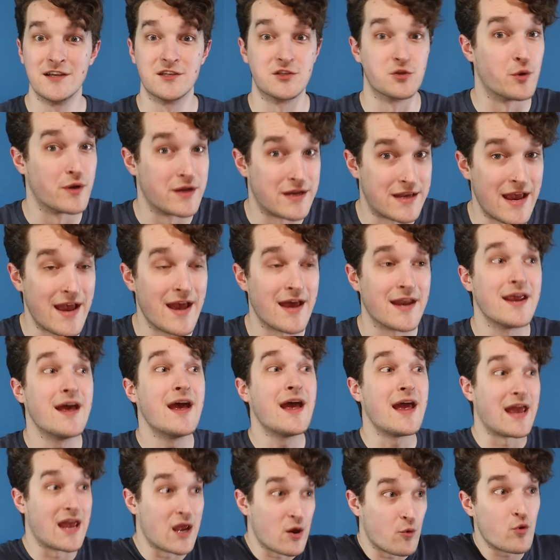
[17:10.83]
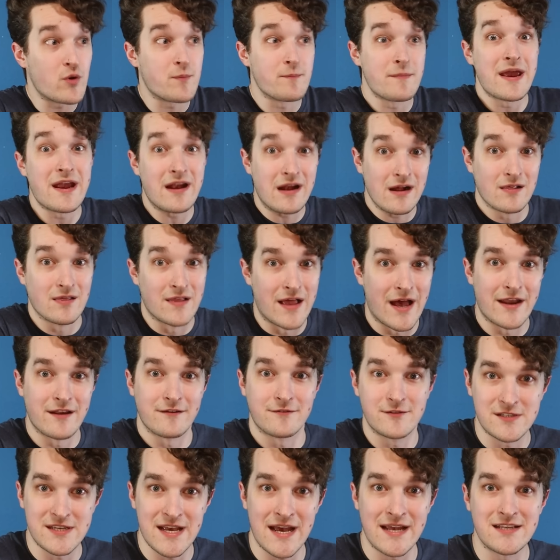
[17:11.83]
So again, it would make a lot
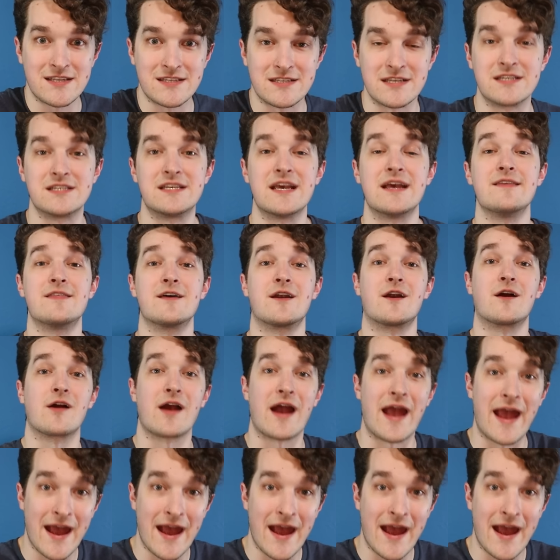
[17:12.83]
of sense to say that our